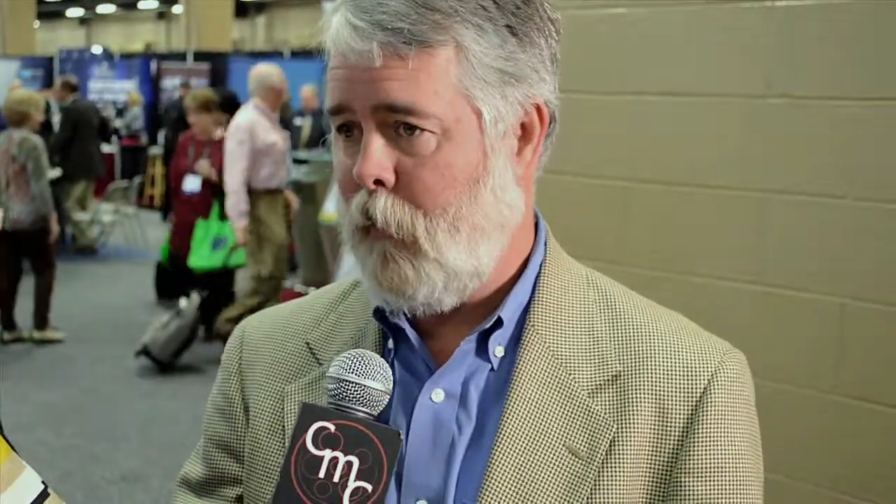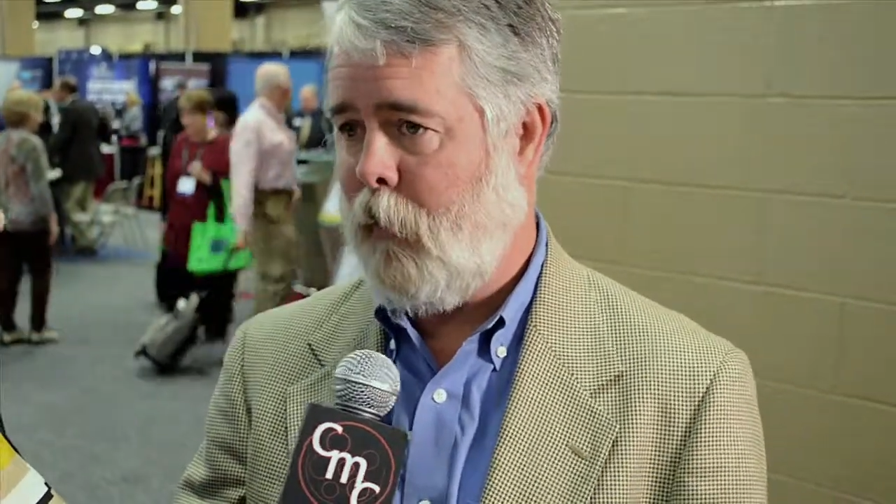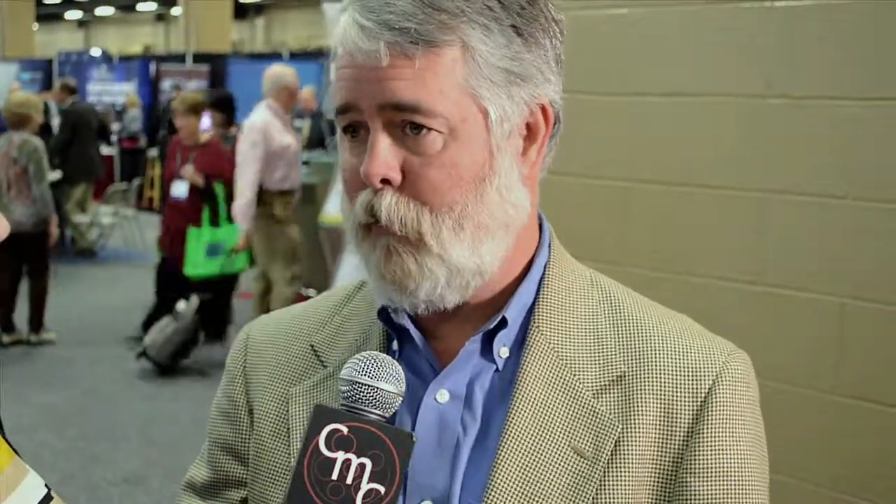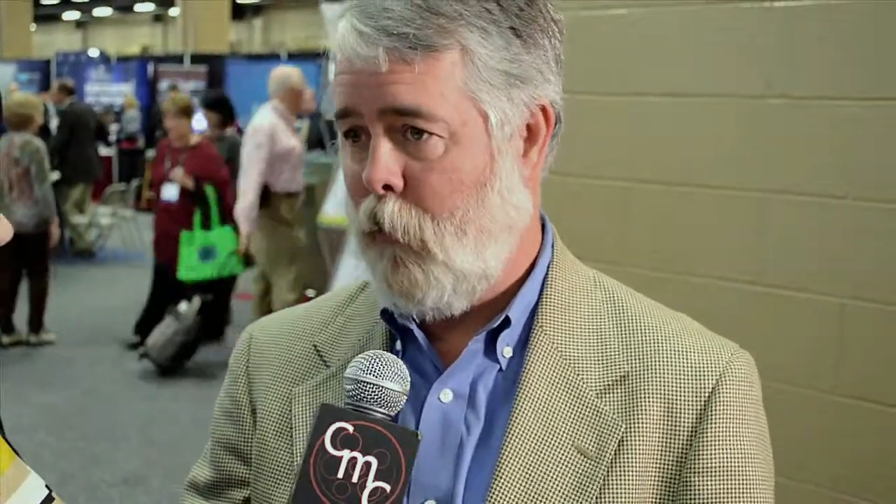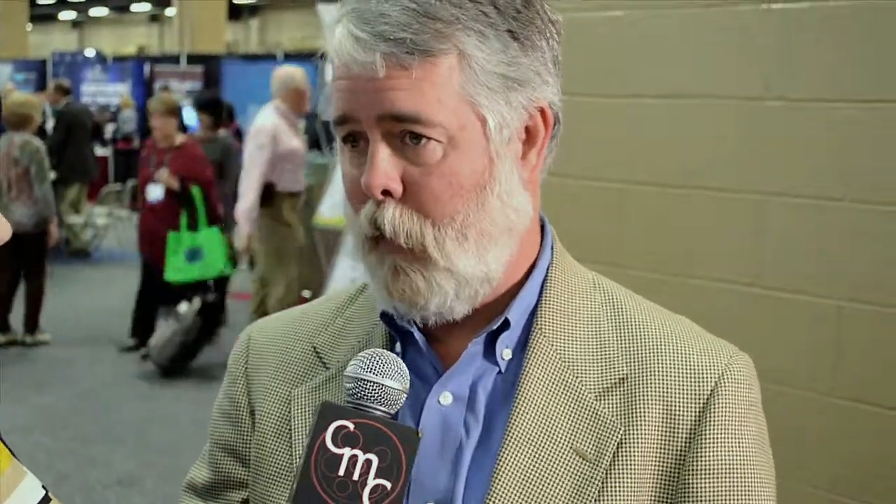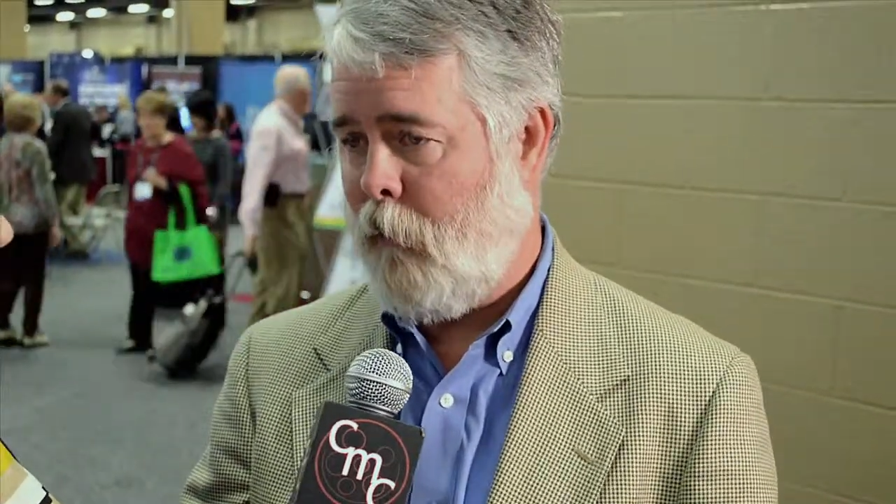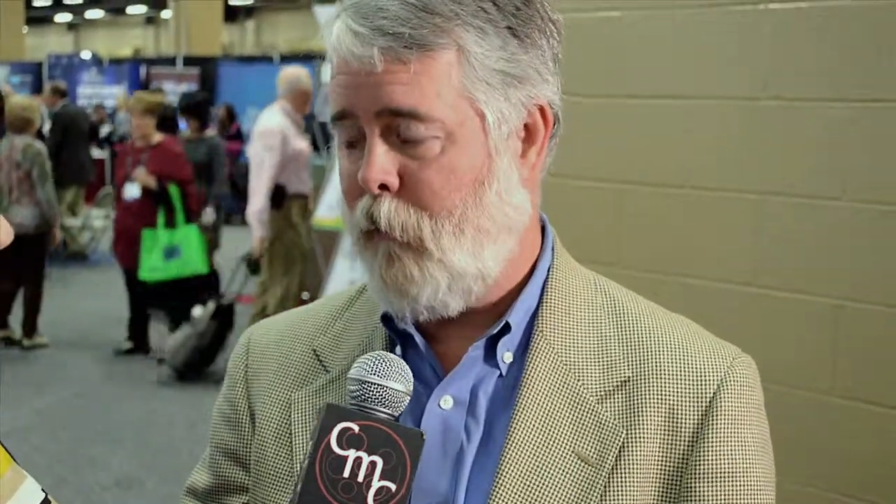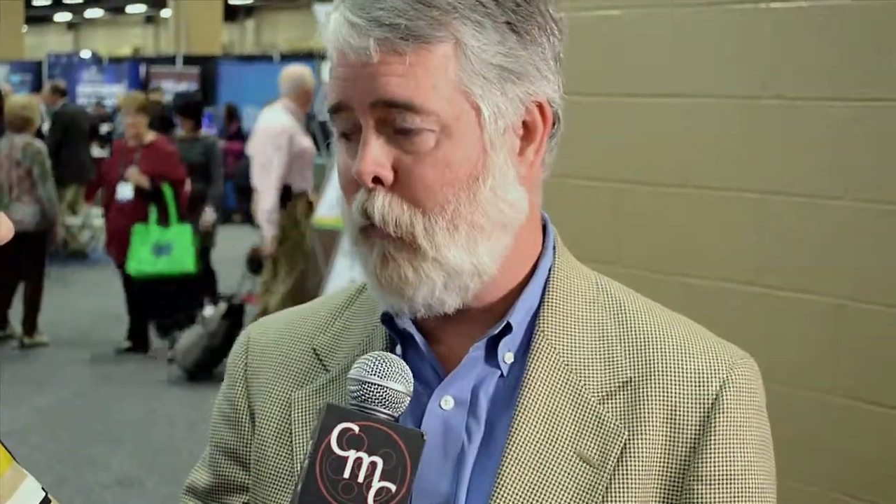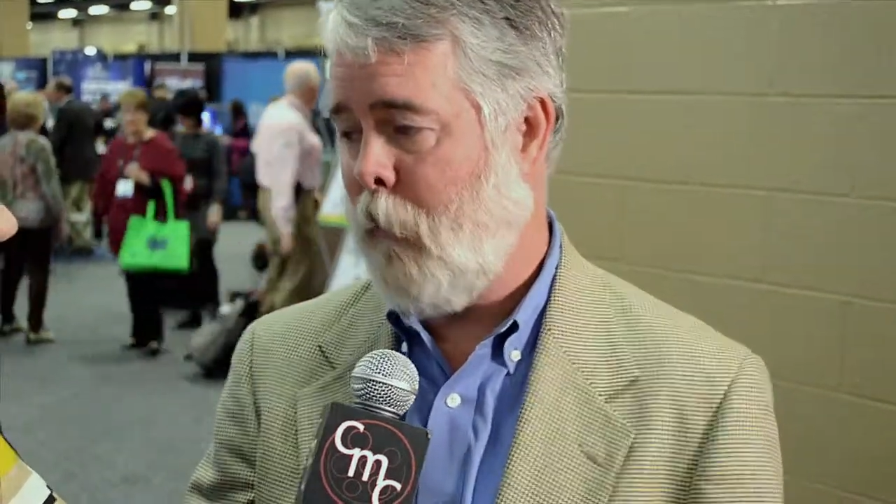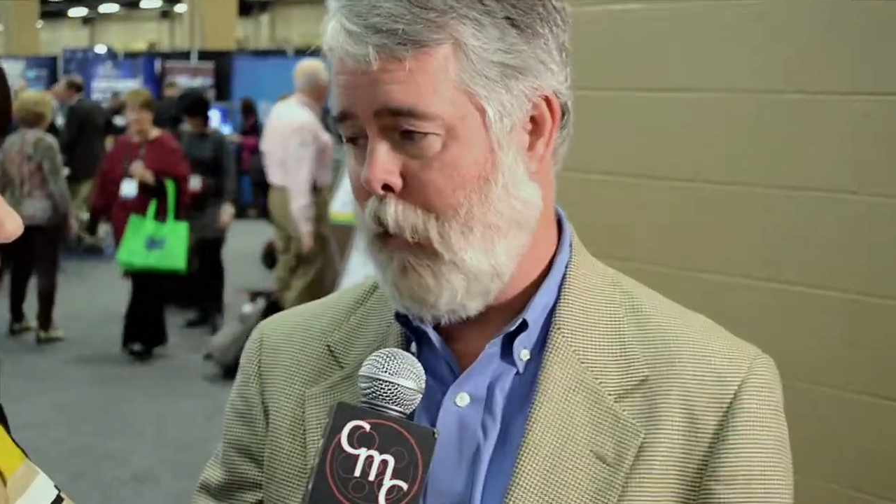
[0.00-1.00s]
uh, showing our
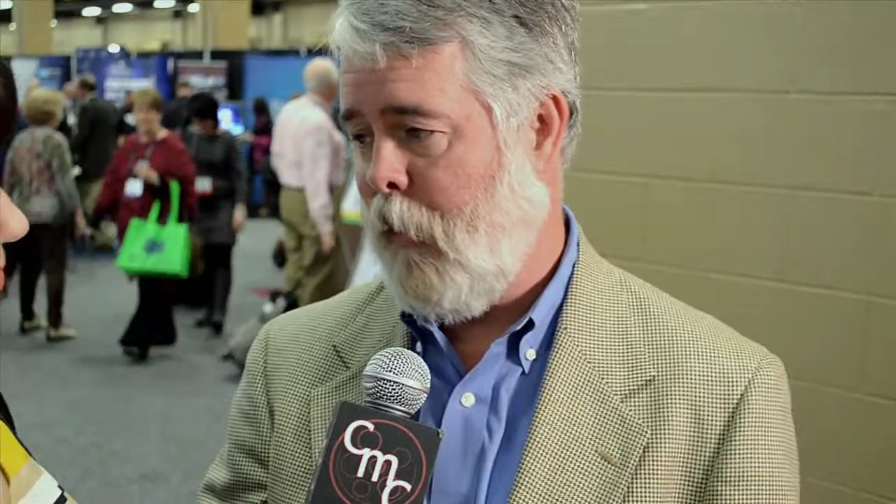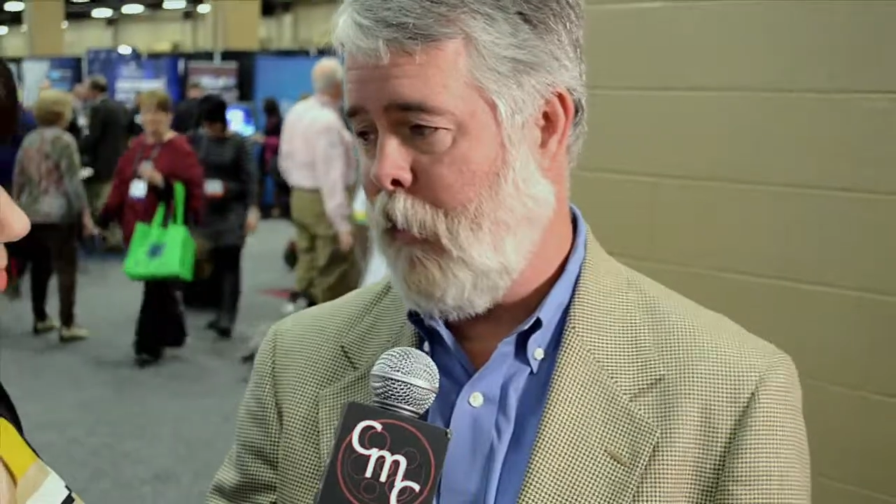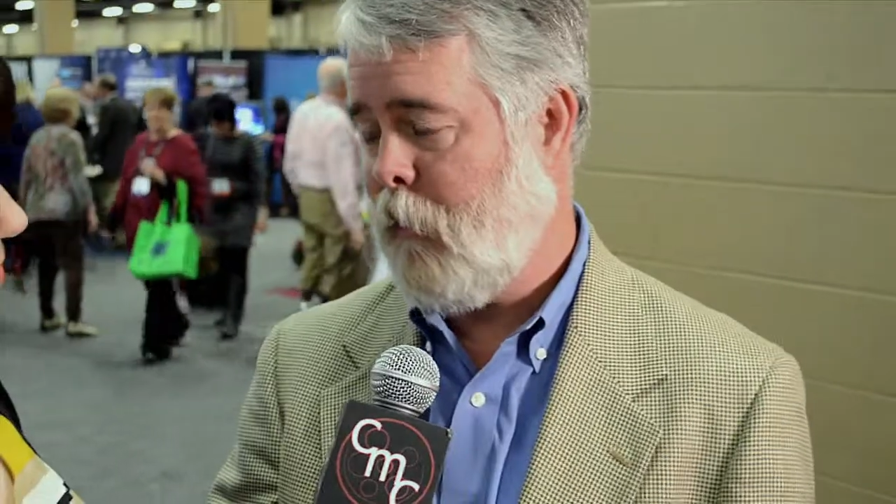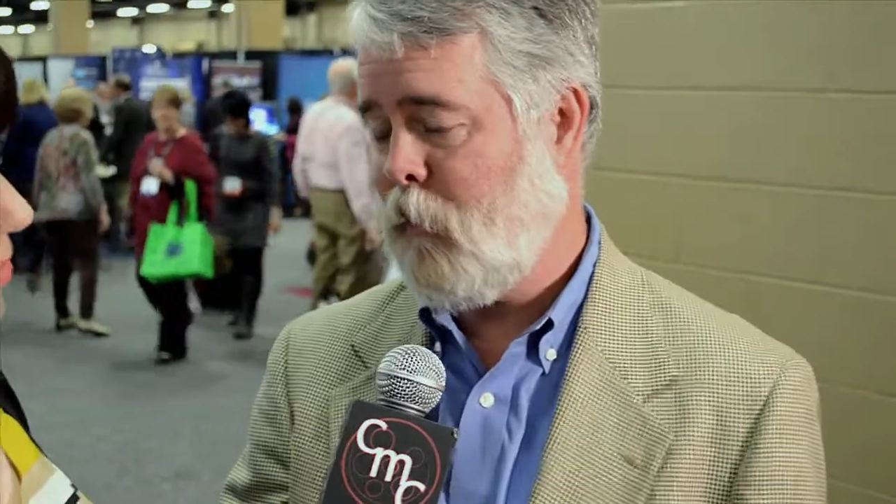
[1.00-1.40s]
film there.